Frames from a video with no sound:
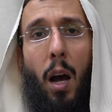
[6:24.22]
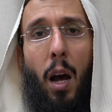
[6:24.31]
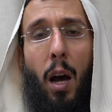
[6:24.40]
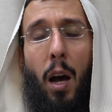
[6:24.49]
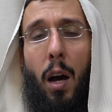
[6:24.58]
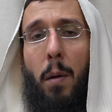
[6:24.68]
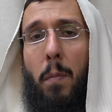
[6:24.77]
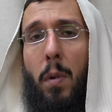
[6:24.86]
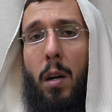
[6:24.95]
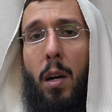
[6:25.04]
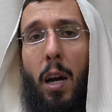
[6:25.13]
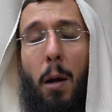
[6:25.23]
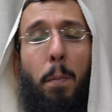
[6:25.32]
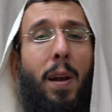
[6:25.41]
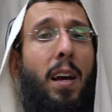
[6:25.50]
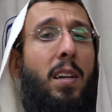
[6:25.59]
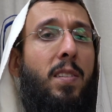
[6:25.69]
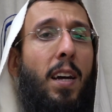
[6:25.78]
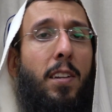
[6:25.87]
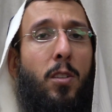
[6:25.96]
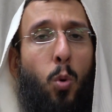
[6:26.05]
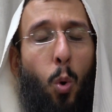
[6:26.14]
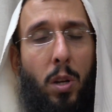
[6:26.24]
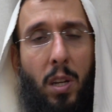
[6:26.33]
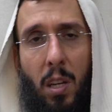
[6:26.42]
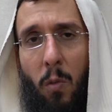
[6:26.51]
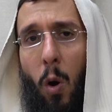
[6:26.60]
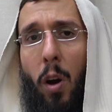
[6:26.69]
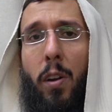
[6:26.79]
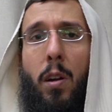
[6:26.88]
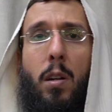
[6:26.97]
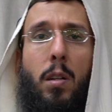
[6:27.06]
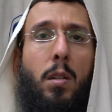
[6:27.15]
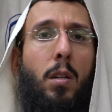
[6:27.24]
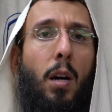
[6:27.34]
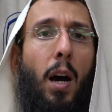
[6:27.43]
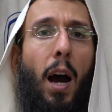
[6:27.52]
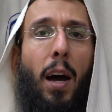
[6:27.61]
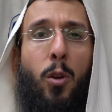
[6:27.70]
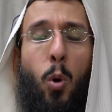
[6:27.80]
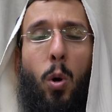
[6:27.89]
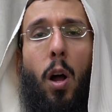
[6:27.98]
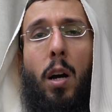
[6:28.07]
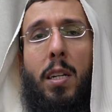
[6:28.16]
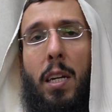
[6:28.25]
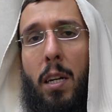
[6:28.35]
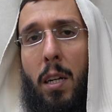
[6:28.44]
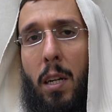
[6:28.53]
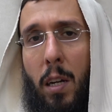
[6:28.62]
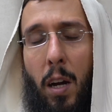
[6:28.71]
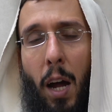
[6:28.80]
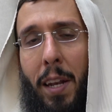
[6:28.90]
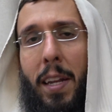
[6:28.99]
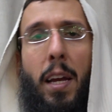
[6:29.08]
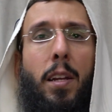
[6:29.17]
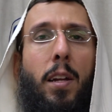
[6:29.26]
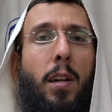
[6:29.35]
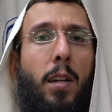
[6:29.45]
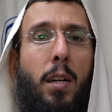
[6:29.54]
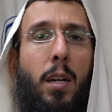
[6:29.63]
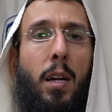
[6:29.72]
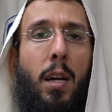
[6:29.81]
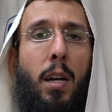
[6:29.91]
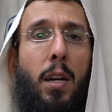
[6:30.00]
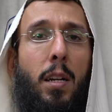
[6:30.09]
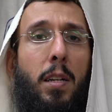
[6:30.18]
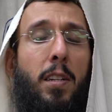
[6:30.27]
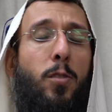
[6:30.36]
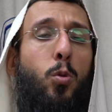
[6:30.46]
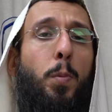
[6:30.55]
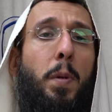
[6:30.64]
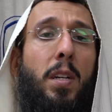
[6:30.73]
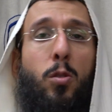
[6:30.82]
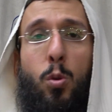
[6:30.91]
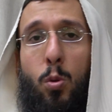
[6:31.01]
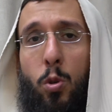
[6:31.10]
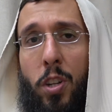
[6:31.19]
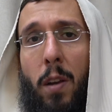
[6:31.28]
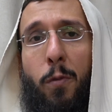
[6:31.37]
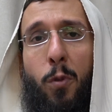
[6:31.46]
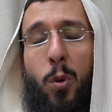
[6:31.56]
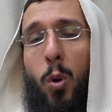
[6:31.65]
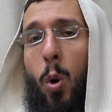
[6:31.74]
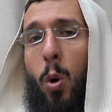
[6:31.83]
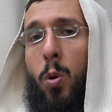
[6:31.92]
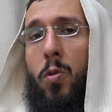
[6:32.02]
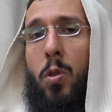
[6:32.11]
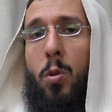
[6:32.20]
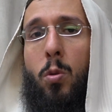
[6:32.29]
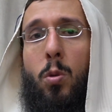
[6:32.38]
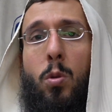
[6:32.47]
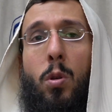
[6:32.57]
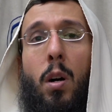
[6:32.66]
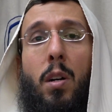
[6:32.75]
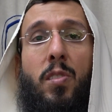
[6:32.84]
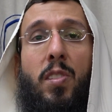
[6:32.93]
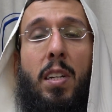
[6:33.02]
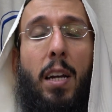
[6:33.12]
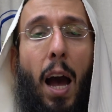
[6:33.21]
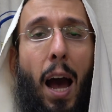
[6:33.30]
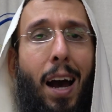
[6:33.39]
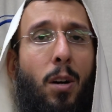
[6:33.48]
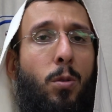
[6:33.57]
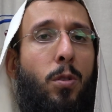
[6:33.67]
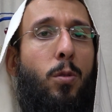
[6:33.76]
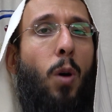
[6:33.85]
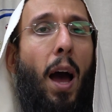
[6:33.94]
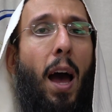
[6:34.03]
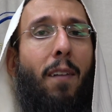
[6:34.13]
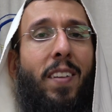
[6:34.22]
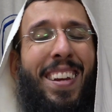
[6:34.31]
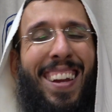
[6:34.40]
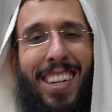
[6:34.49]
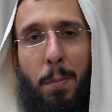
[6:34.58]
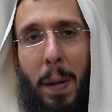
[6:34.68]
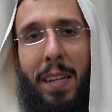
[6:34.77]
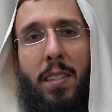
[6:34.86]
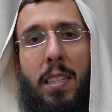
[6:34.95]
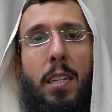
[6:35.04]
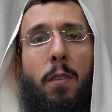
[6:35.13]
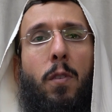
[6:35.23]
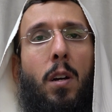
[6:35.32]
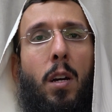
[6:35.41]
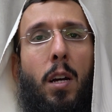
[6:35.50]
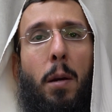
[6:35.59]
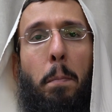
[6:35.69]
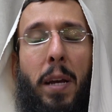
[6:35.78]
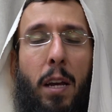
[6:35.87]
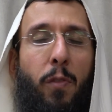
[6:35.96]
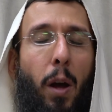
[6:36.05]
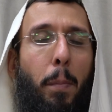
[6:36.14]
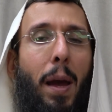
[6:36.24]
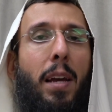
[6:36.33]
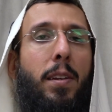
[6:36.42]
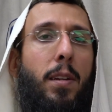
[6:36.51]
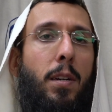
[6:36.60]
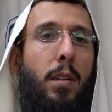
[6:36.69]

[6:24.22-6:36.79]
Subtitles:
a place that is holding the water and no longer a container. This could be a solution for those who seek out to have inexpensive mikveh made.